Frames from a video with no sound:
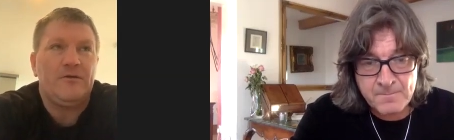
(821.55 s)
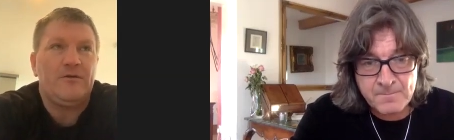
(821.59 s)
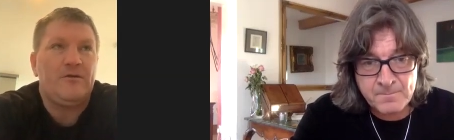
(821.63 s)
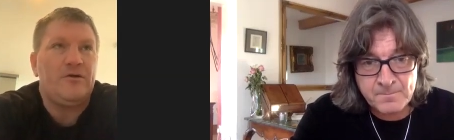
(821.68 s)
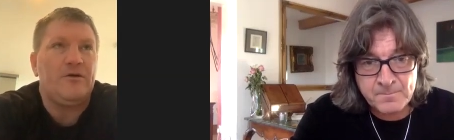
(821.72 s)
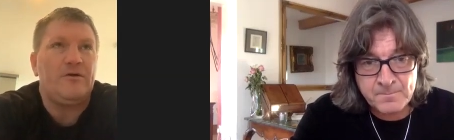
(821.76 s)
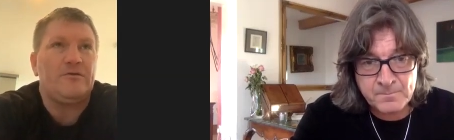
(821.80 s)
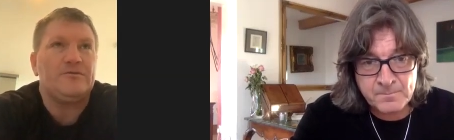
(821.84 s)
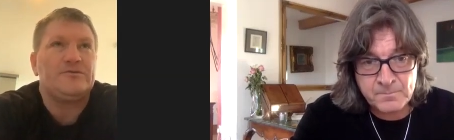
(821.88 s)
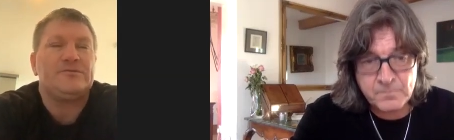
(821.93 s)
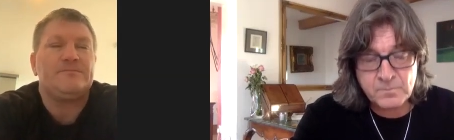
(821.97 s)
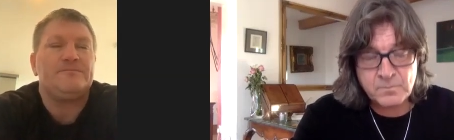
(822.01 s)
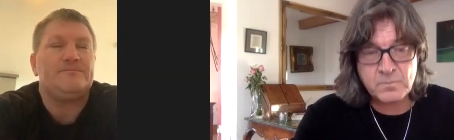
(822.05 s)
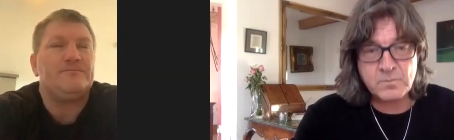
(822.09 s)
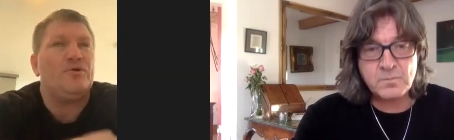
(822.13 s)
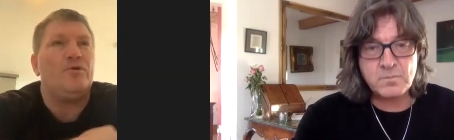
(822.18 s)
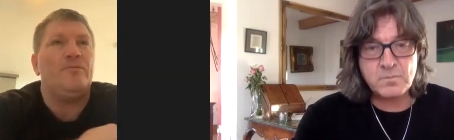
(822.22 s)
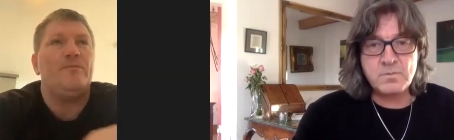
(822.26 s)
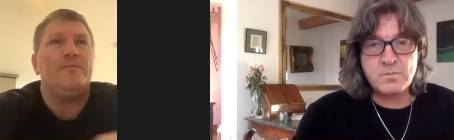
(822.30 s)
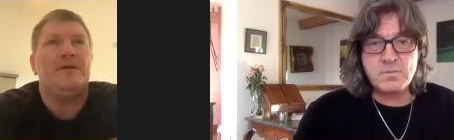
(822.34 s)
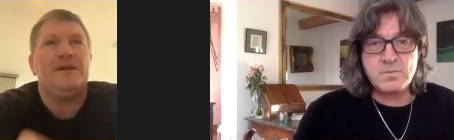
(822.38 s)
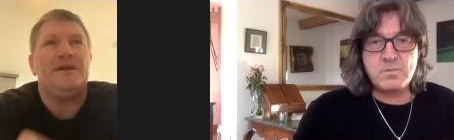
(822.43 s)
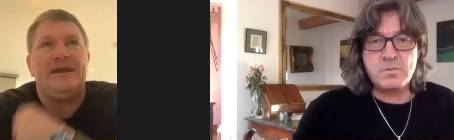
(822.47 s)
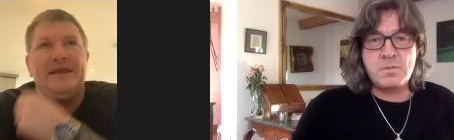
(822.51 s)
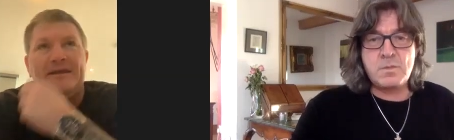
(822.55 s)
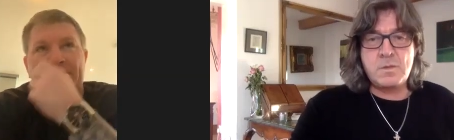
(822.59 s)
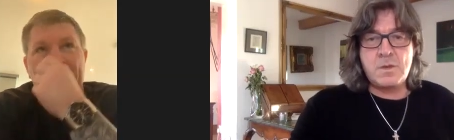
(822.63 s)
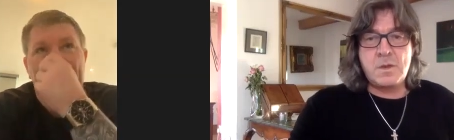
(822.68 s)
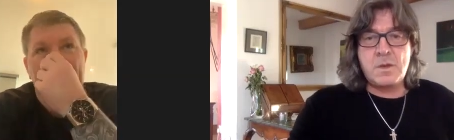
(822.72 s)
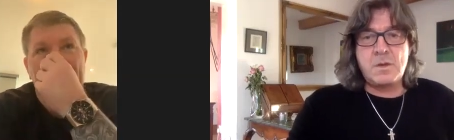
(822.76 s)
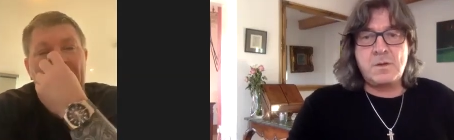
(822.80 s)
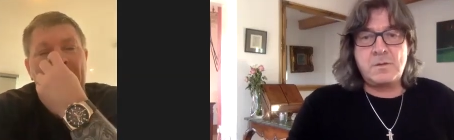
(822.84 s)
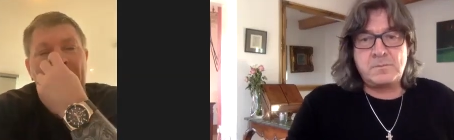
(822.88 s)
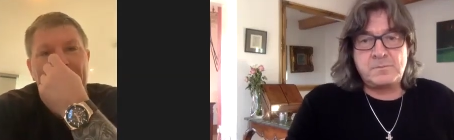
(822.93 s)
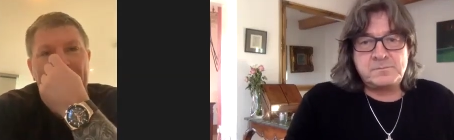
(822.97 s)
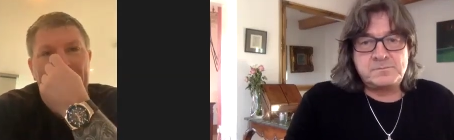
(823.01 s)
Speaker 1: got
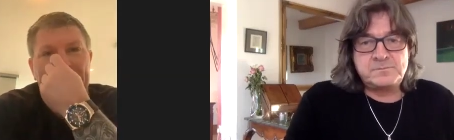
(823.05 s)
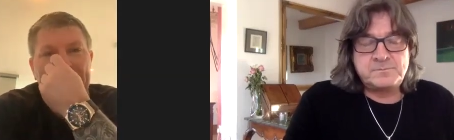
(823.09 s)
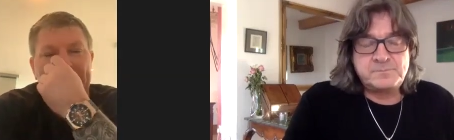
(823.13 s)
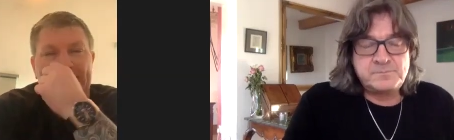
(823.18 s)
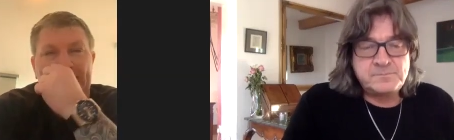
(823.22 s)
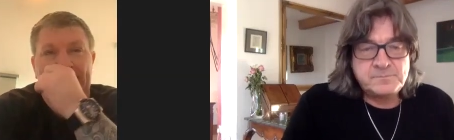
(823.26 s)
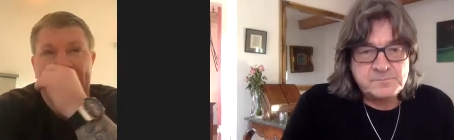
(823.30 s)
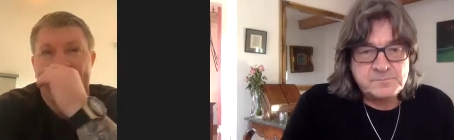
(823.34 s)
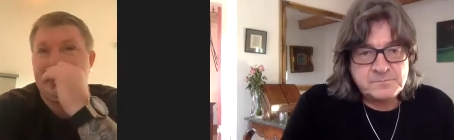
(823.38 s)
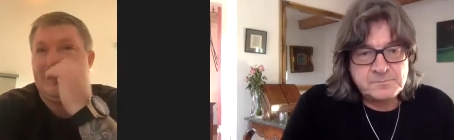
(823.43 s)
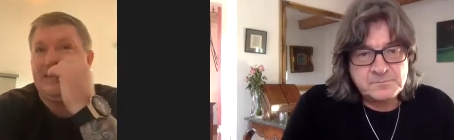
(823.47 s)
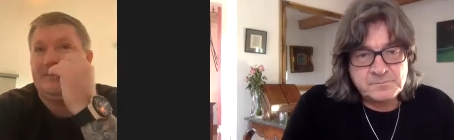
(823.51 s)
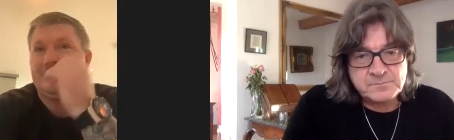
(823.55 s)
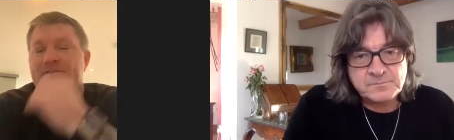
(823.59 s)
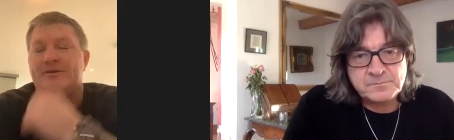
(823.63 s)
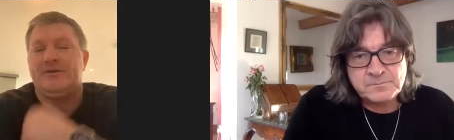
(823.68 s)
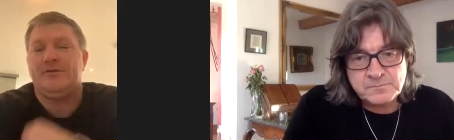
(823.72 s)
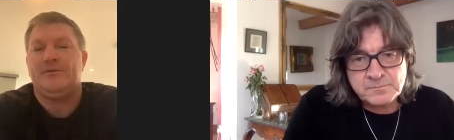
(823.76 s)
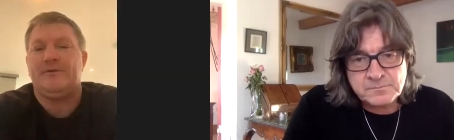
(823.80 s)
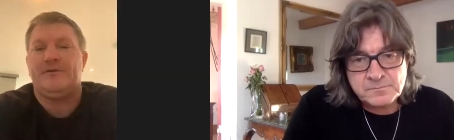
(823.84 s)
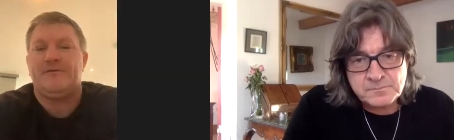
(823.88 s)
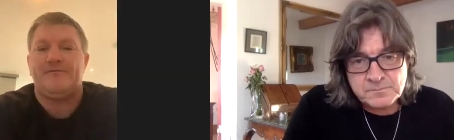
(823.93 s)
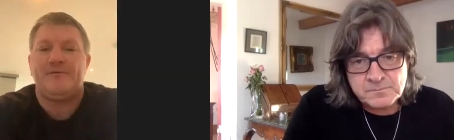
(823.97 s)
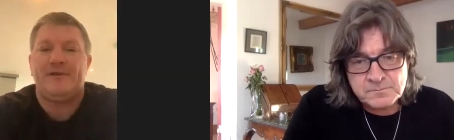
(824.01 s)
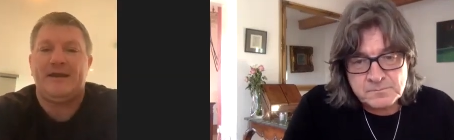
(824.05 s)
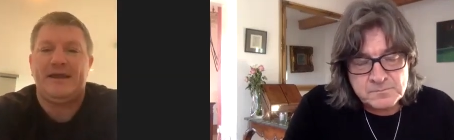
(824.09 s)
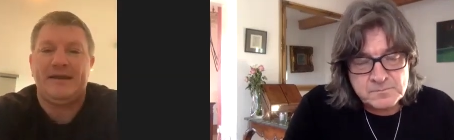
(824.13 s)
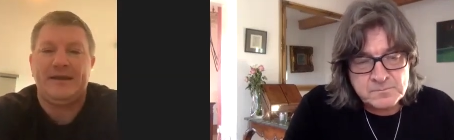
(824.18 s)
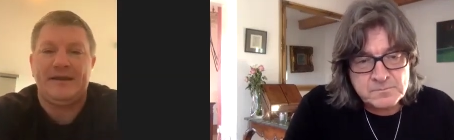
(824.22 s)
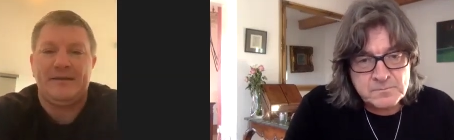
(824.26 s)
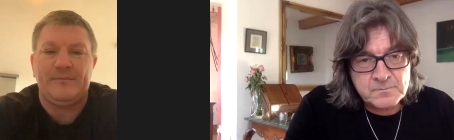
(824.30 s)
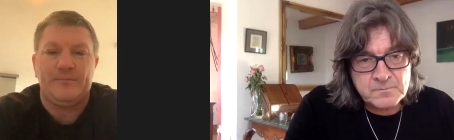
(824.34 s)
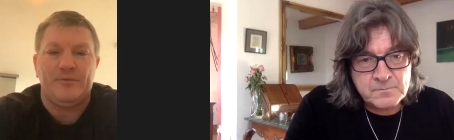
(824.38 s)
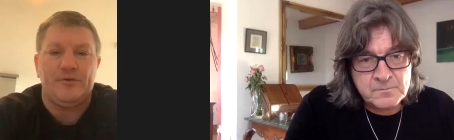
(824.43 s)
unbelievable ability. It's absolutely frightening.